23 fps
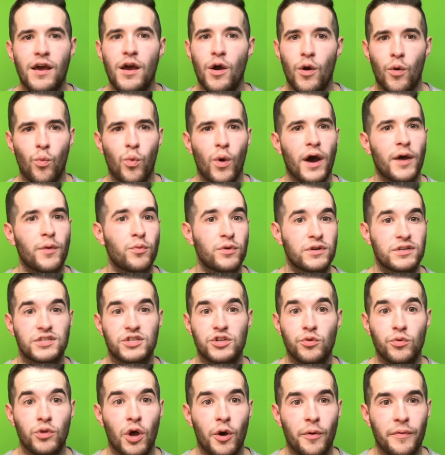what was too
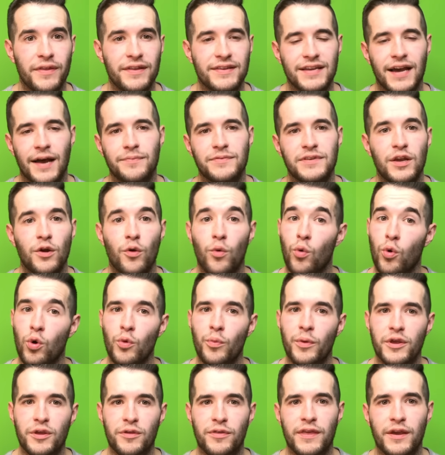low in the top ten, or what
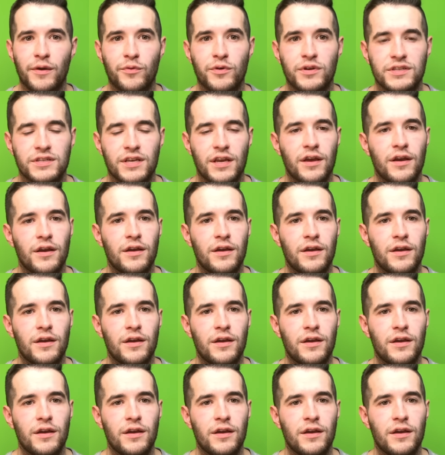you think was